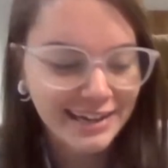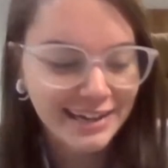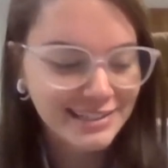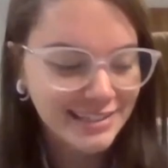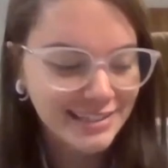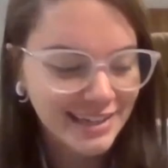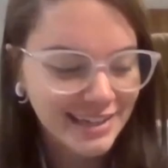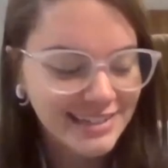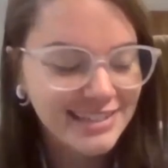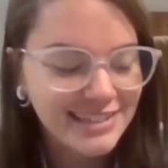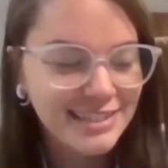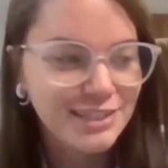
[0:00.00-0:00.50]

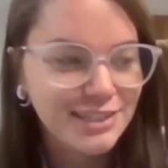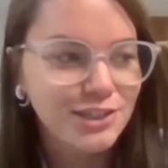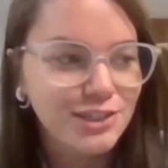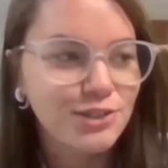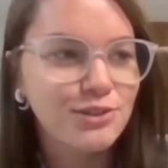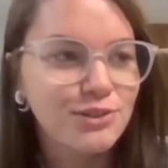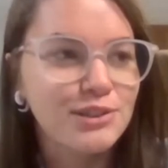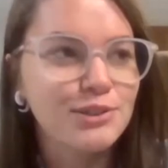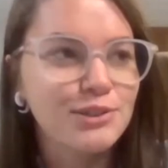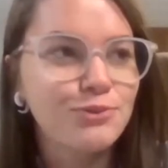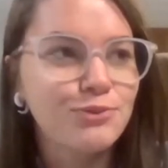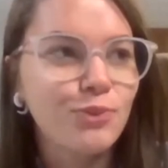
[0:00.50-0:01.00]
access
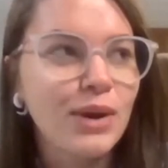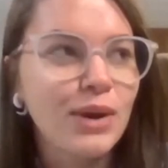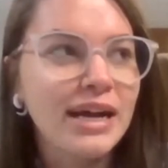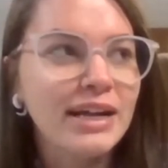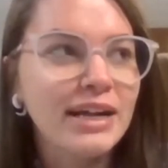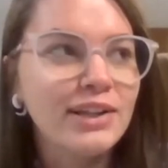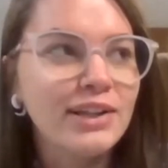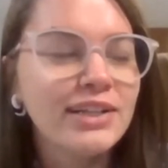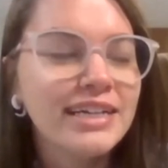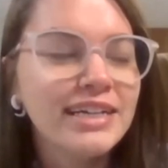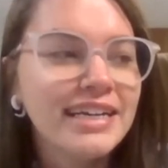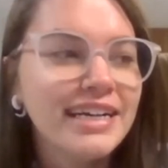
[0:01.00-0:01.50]
issues as
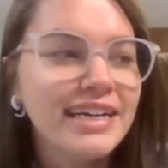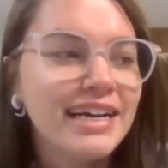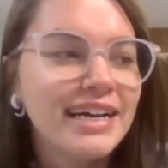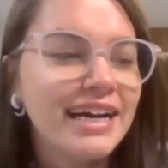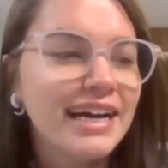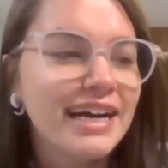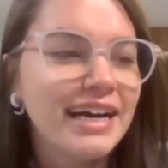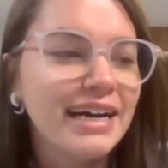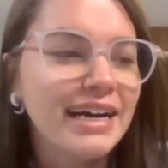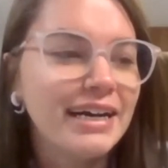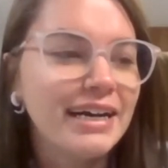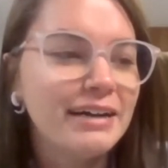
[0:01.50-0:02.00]
well.
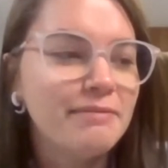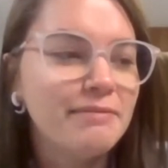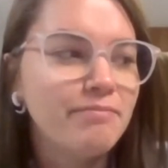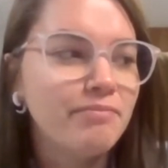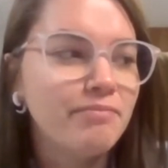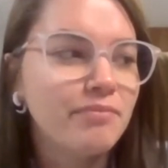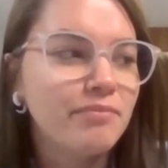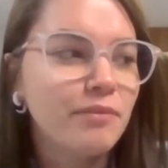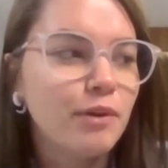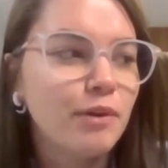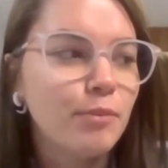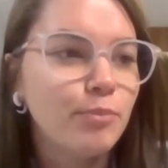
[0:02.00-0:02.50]

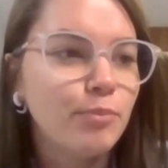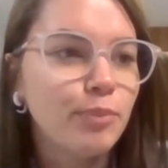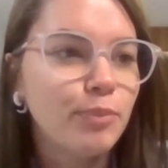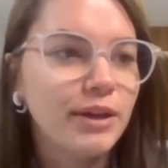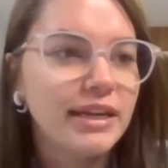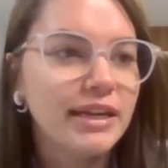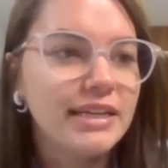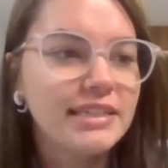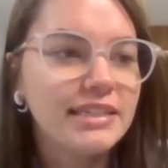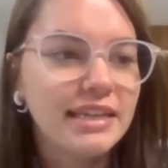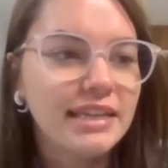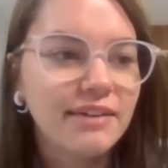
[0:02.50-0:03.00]

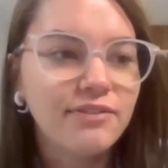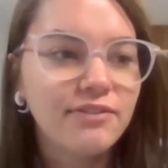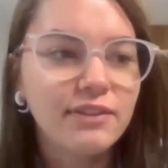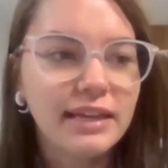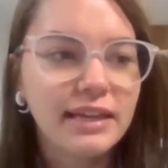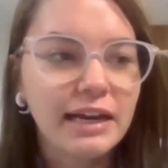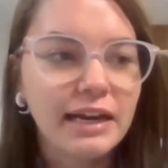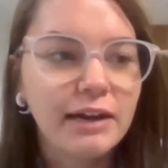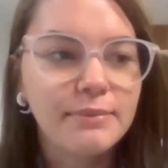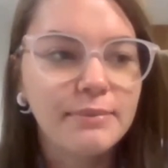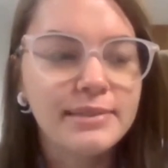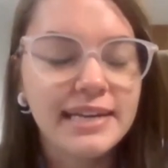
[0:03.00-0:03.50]
But it
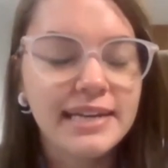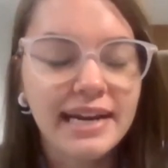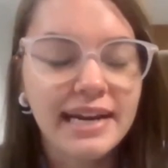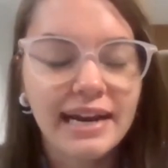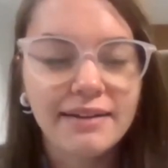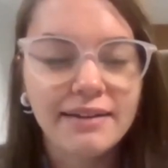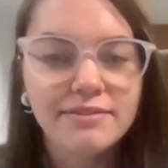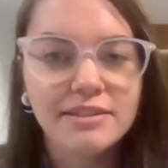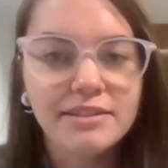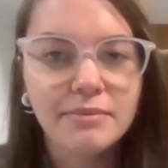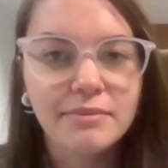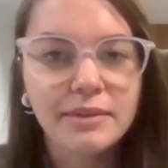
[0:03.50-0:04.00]
definitely helps to
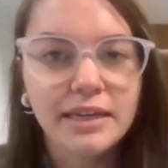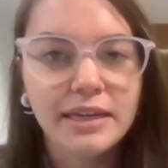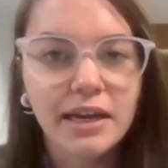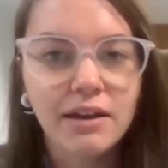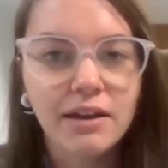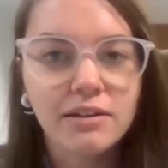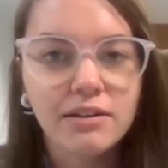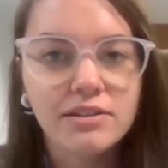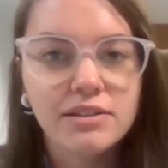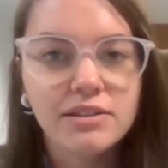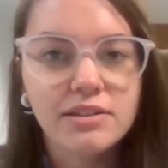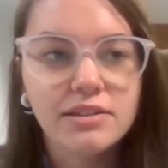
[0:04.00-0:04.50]
have somebody
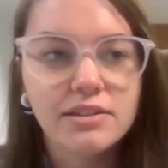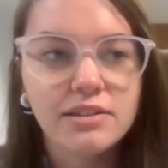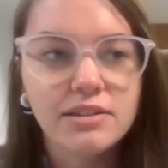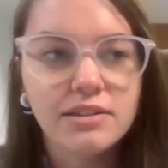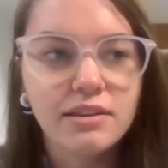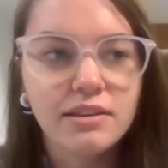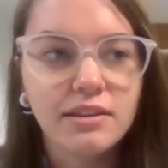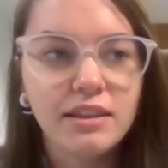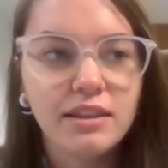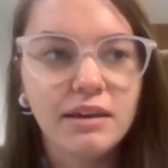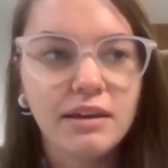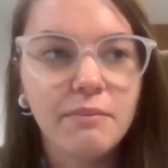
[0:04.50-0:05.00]
else
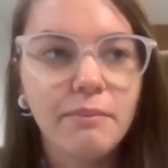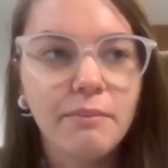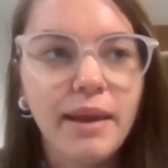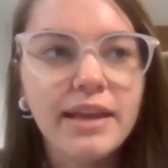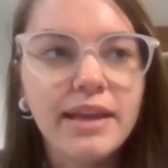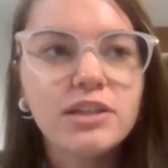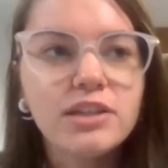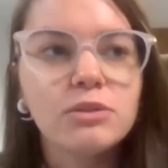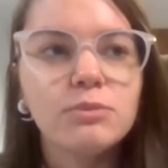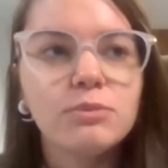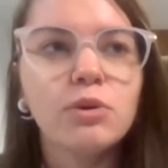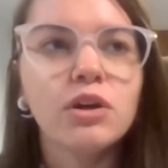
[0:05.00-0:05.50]
that
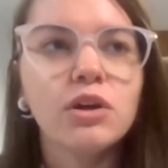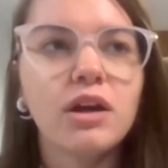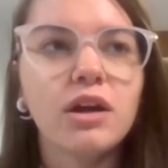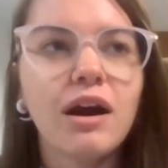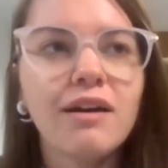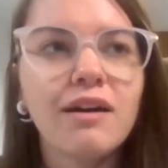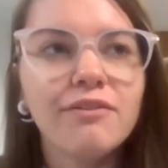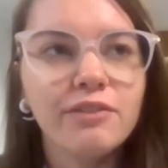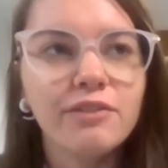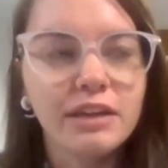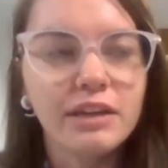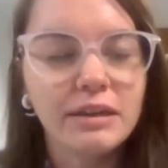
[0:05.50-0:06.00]
makes you more
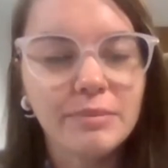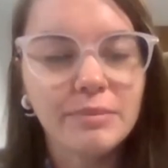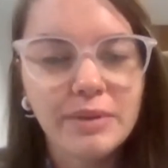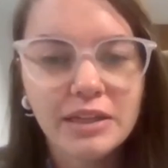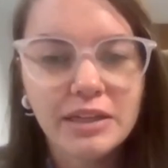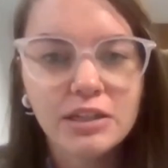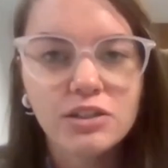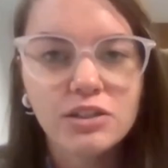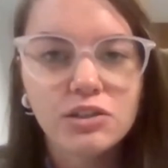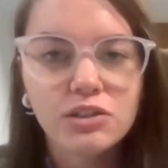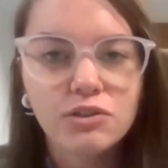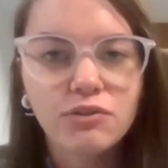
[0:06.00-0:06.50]
confident,
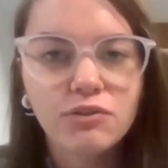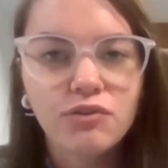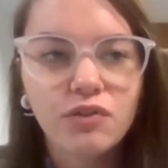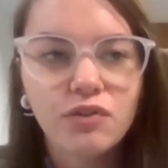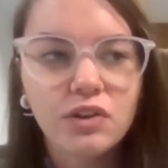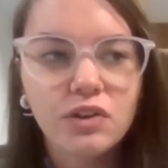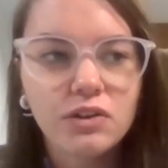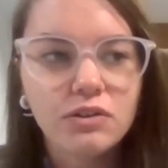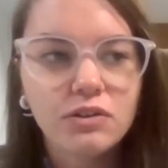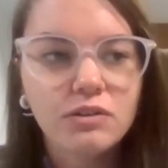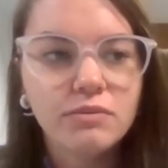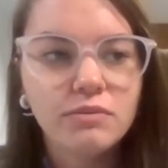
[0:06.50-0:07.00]
because you
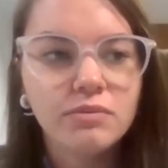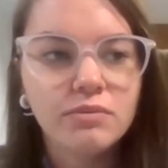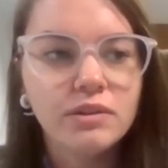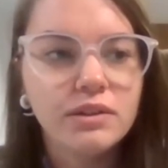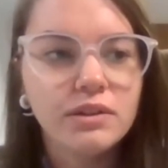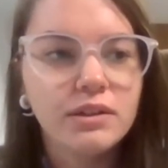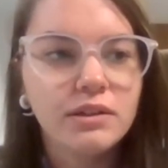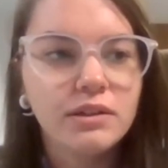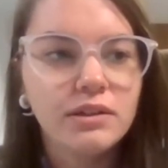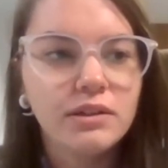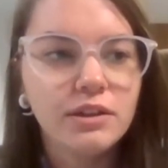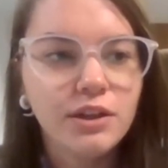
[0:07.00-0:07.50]
feel,
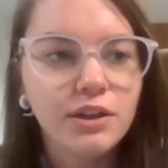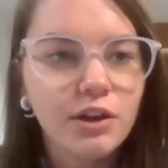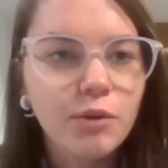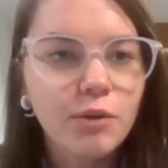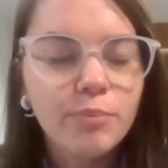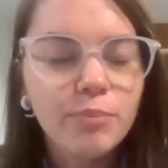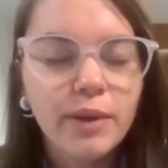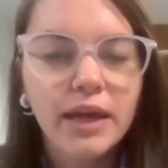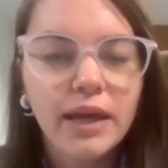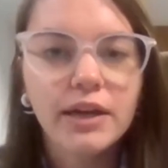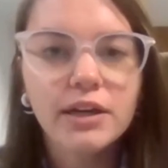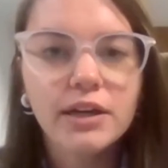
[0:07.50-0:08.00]

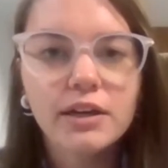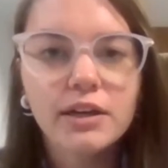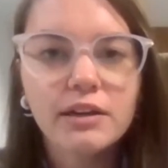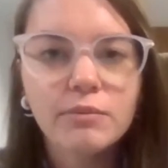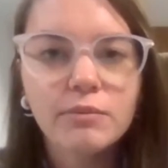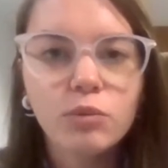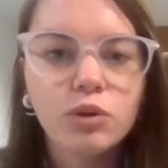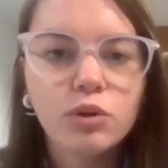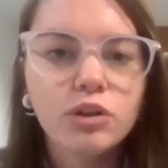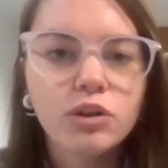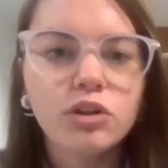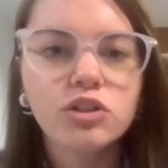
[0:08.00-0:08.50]
better
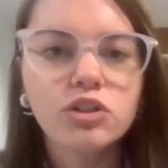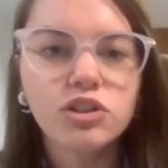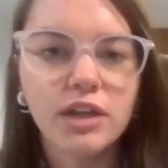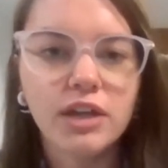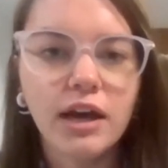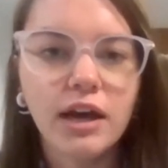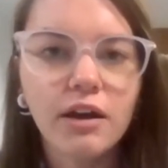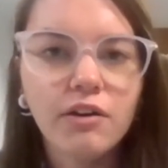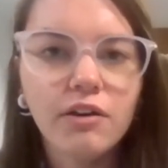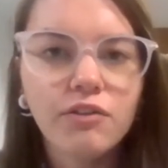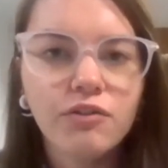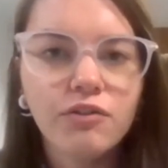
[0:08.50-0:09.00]
and more
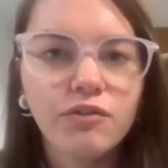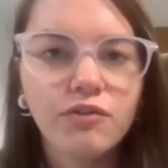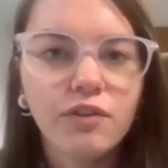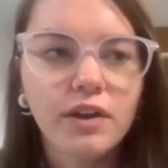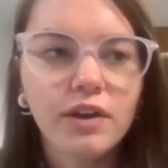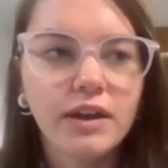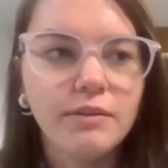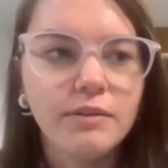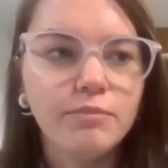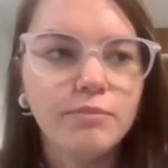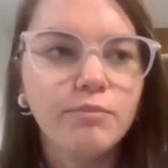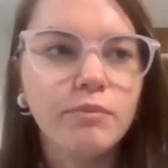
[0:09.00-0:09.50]
yourself
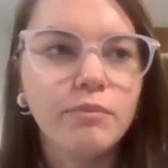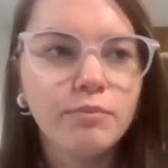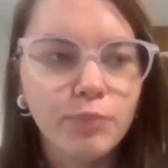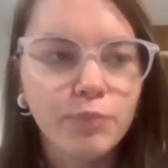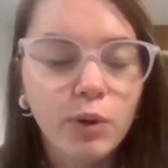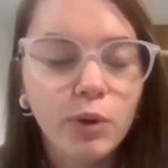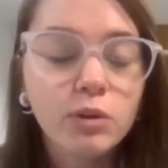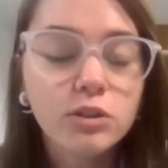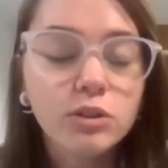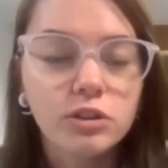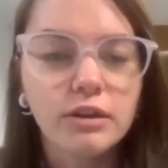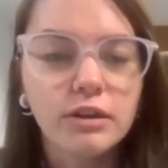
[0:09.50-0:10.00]
and
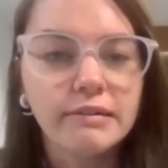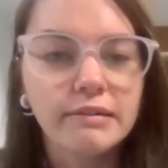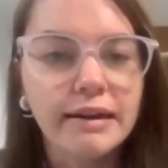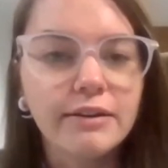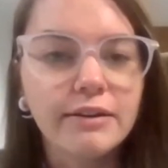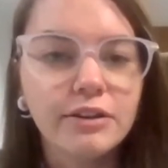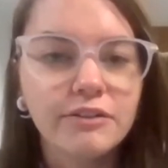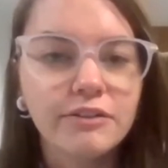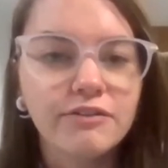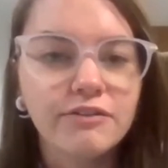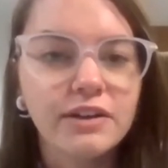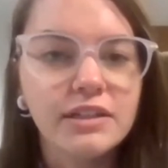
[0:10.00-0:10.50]
bolder
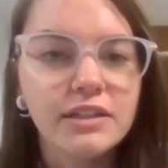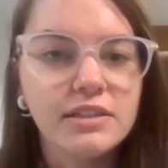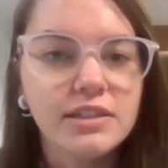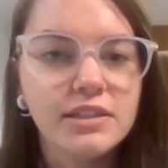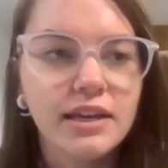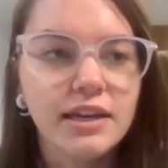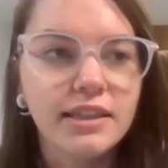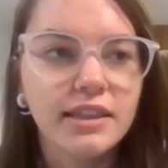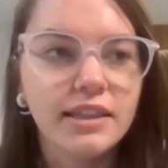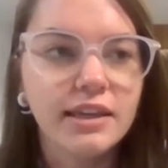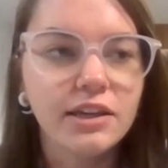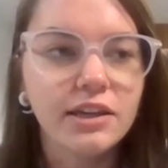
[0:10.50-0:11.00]
around your friends,
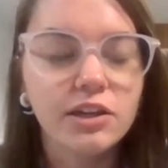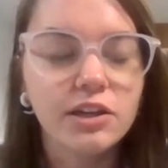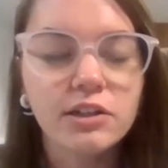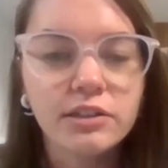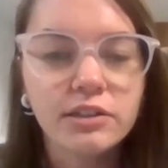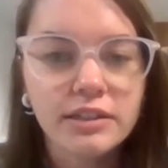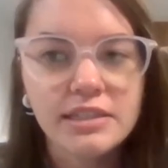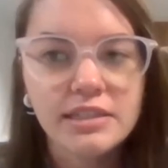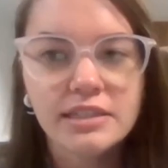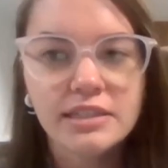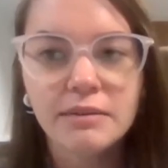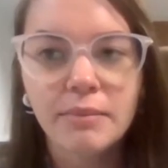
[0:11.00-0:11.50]
I think, or
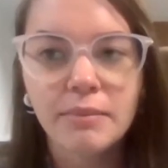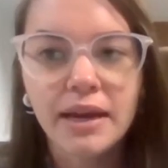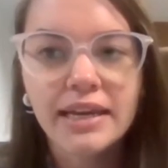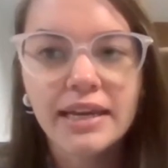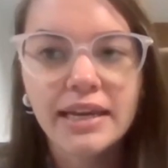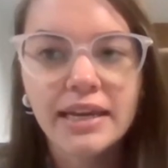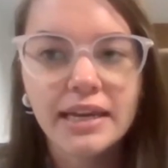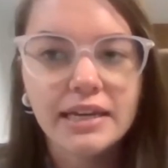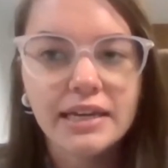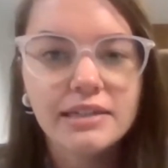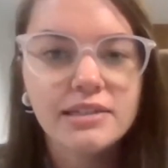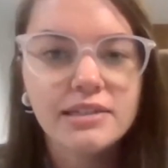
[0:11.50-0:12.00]
at least in my
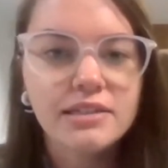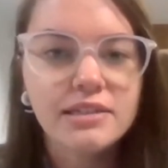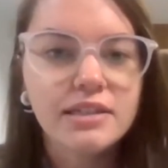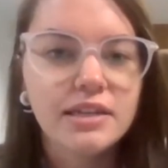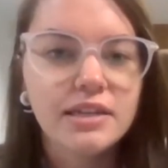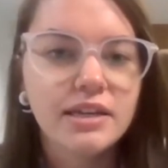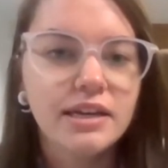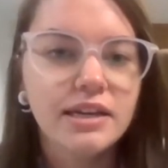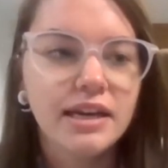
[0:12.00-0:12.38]
case.